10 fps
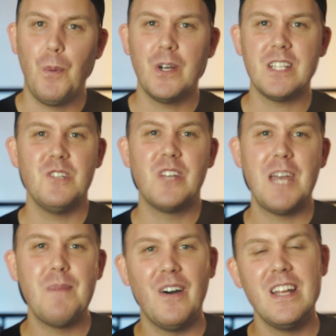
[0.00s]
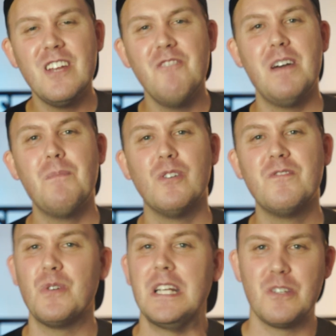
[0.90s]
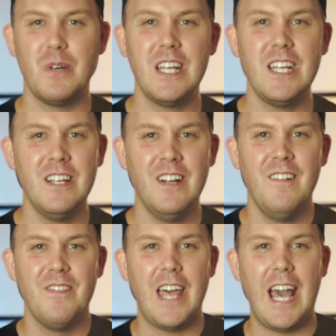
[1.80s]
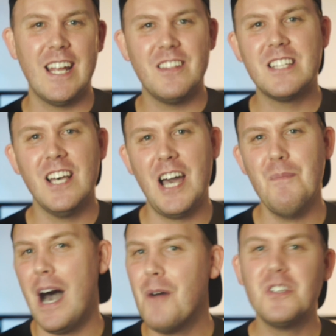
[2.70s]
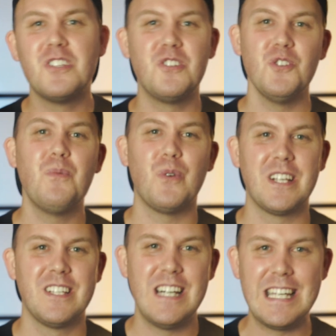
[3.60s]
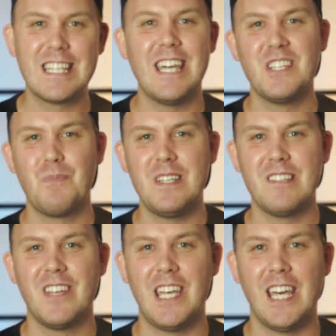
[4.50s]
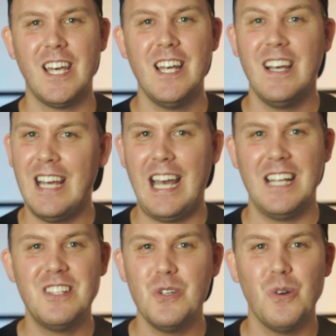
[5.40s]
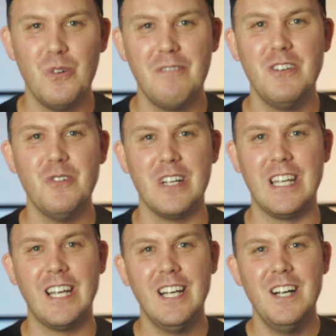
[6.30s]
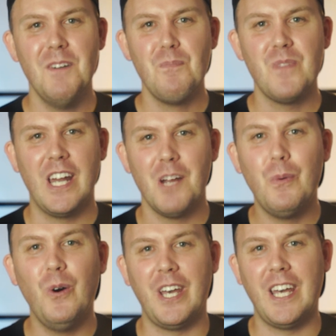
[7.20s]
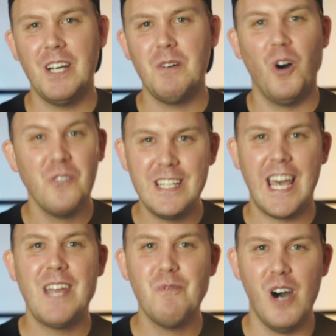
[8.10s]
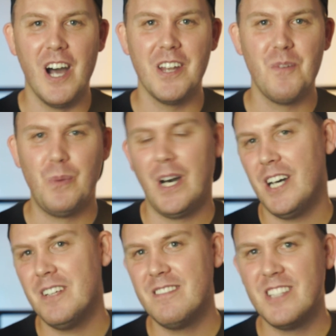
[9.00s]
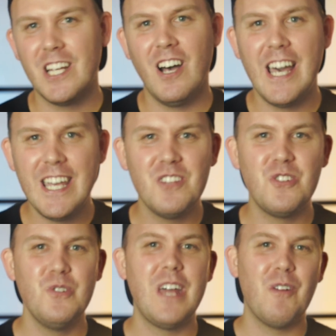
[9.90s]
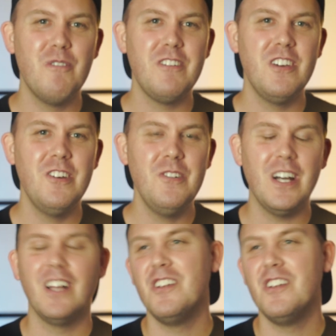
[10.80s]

The Pocket 2 came out in November of 2020, and at the time I was super excited to get this piece of kit and do a review on it. And I bought it on day one, but did I do that review?